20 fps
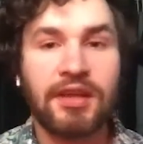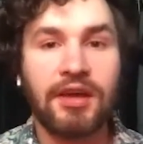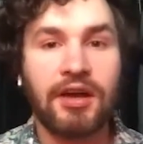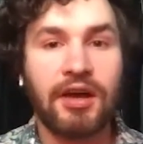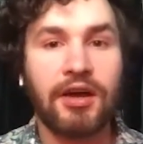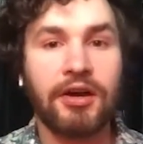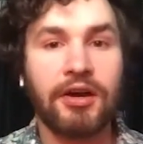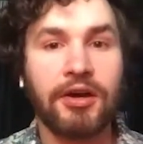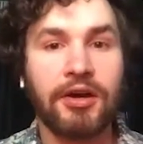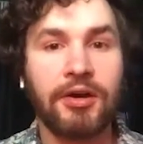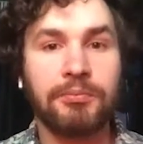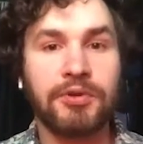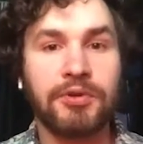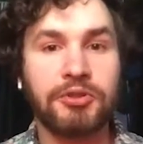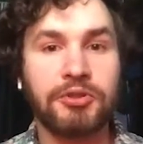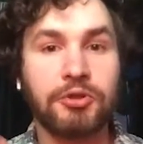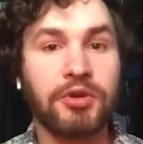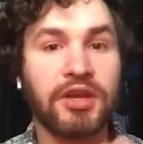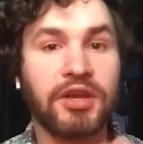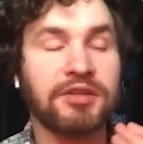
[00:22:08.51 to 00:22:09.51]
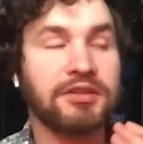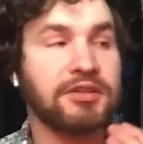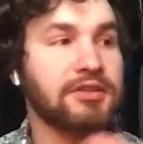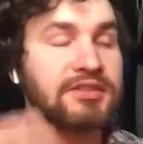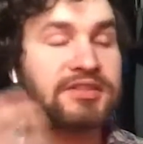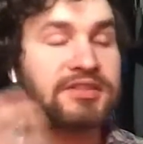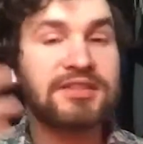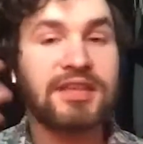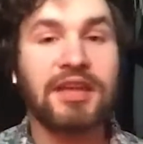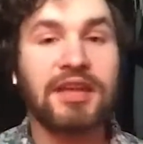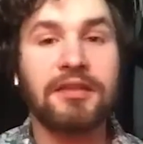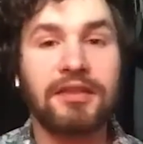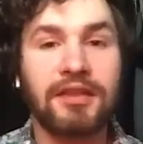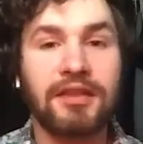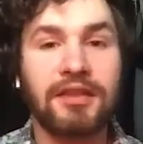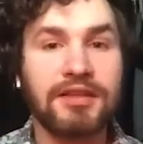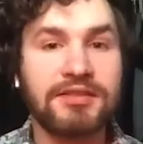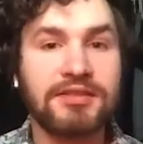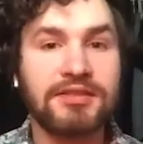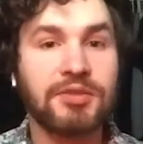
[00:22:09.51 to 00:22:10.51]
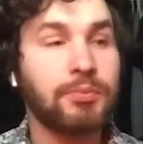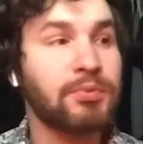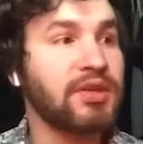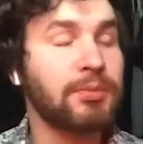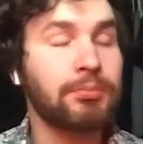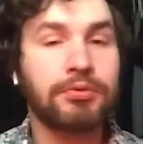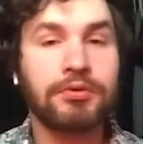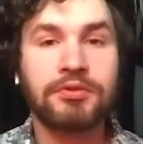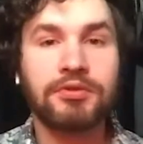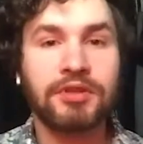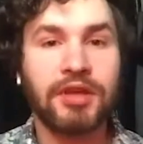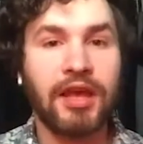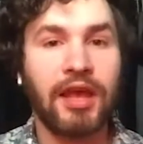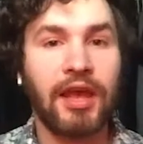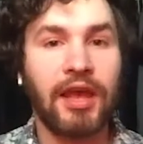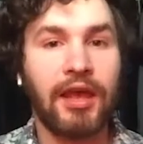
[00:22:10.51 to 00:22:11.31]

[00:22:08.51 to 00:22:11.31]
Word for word: Um, you can send this to people,